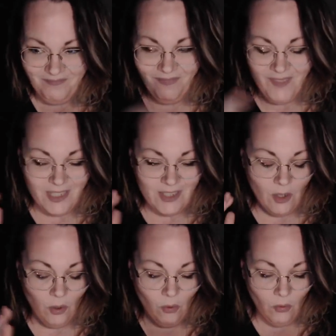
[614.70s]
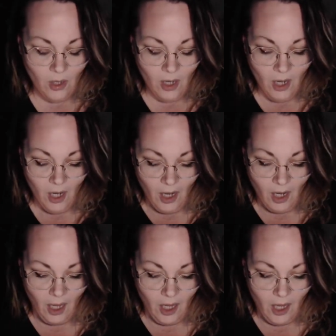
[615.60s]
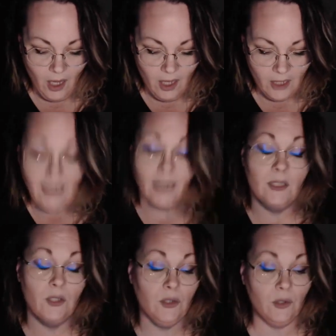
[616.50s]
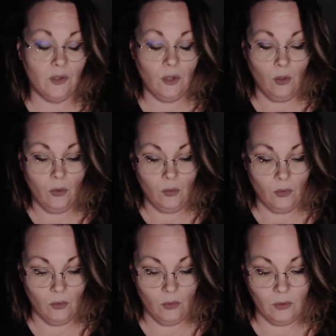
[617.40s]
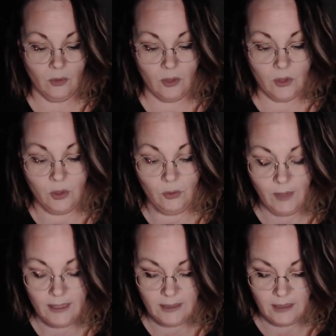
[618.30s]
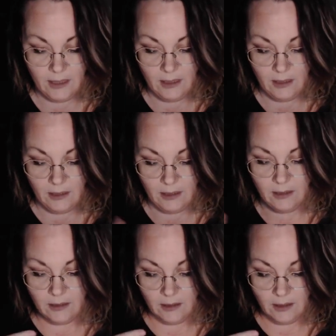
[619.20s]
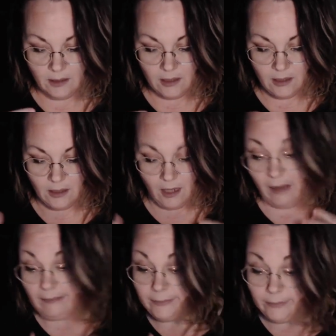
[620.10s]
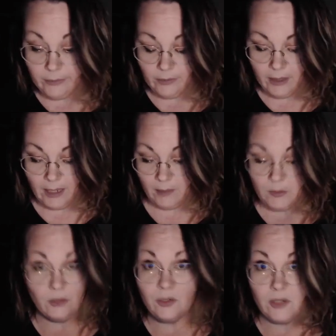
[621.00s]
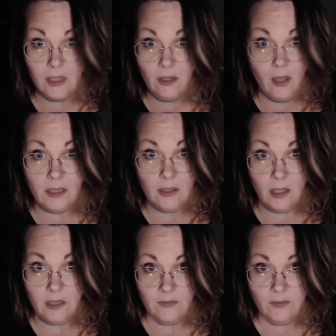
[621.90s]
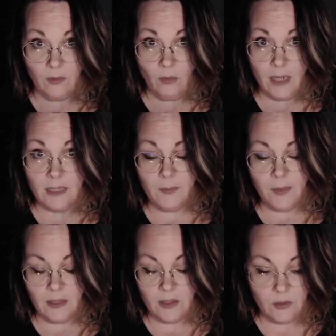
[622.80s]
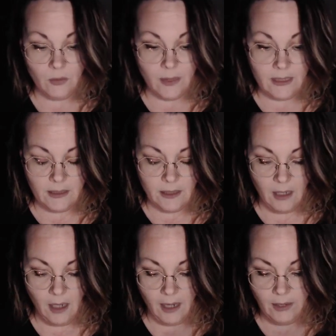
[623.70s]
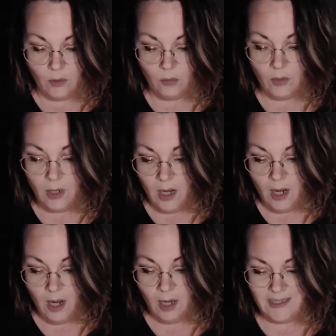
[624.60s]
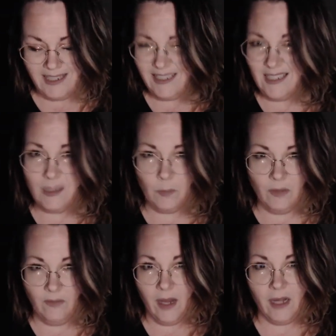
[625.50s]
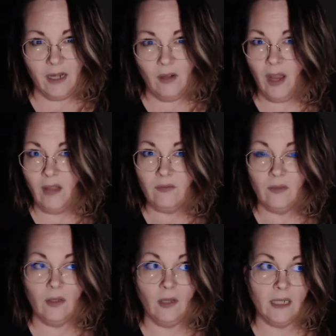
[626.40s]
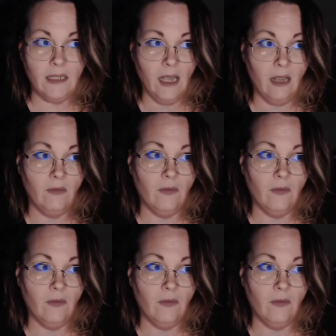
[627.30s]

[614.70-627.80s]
so, yeah. So the two ways that I know, and I'm sure there's like lots and lots of different ways, but the two ways that I know, because I like to simplify and I don't have, like to have